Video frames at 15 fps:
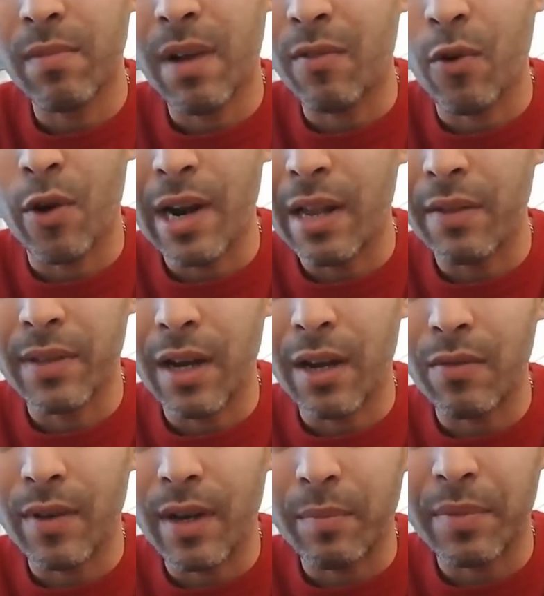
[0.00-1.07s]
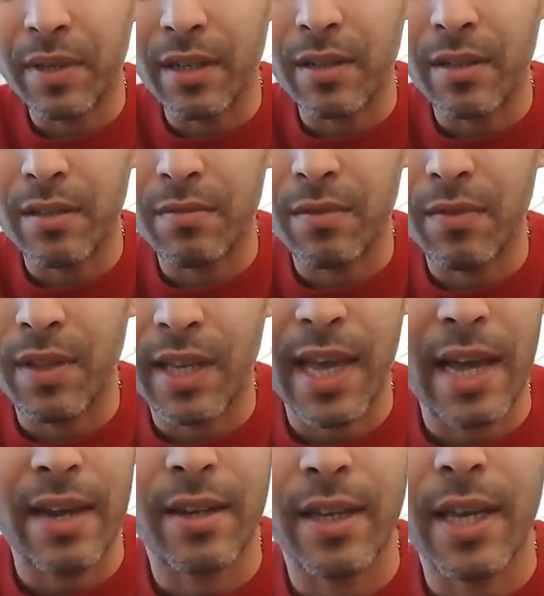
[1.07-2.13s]
I've got it left over because of the
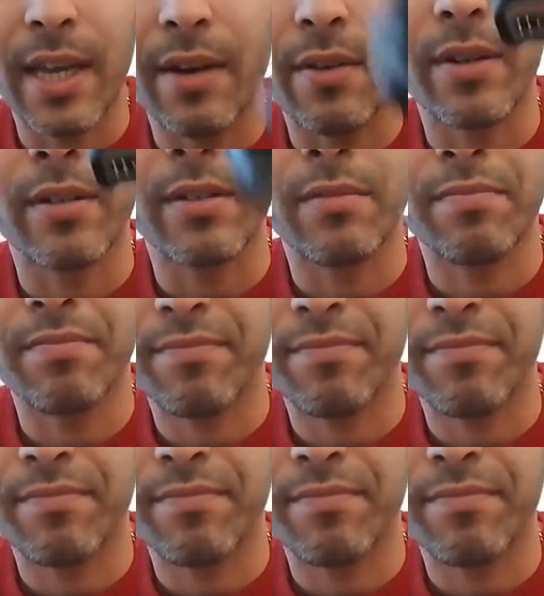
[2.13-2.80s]
Canon gear, and